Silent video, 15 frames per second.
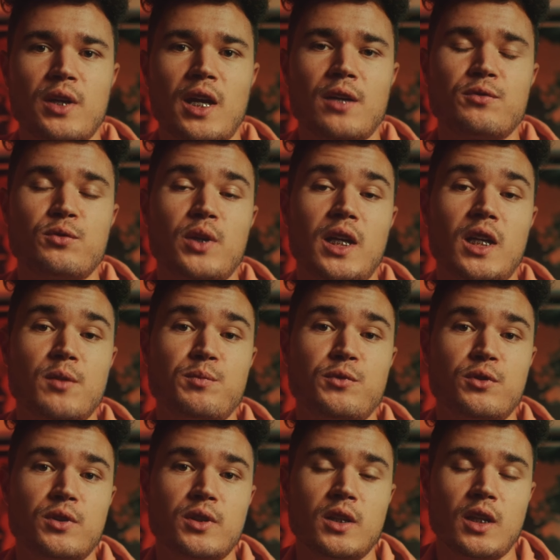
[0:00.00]
have to adapt
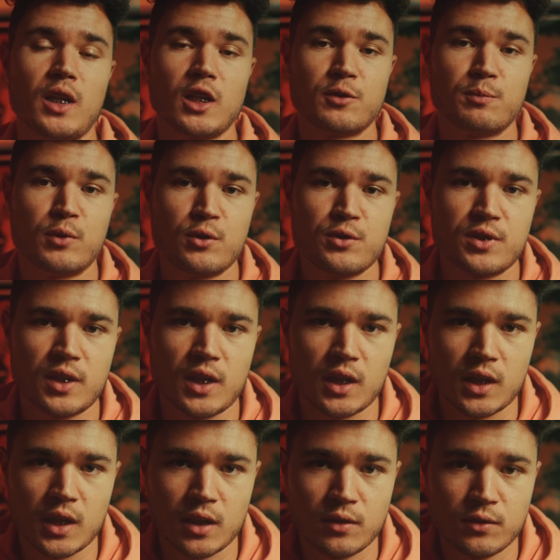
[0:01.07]
your exposure
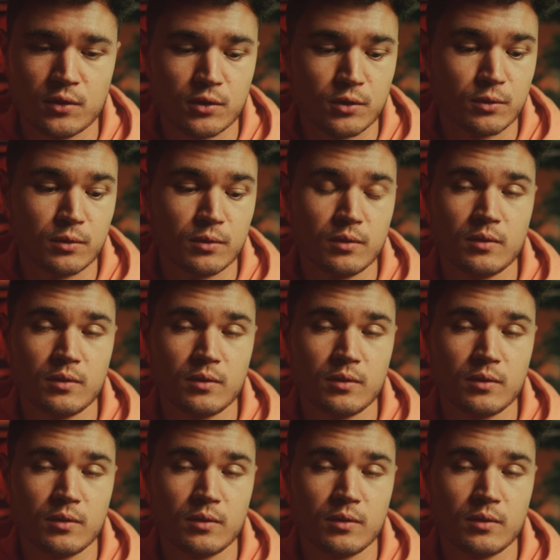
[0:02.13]
again to,